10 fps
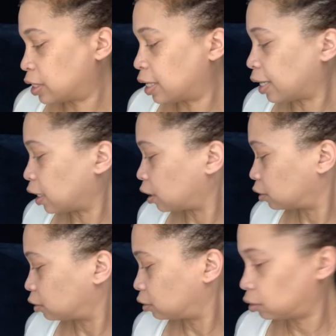
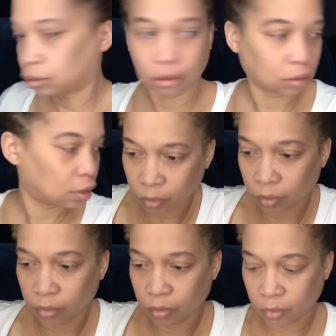next?
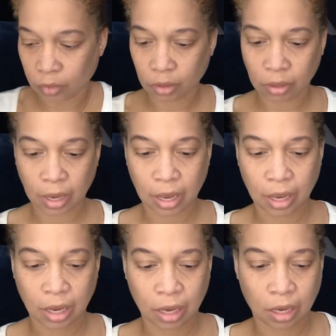
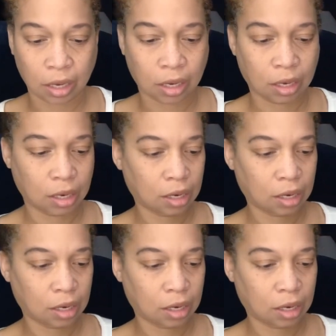Okay.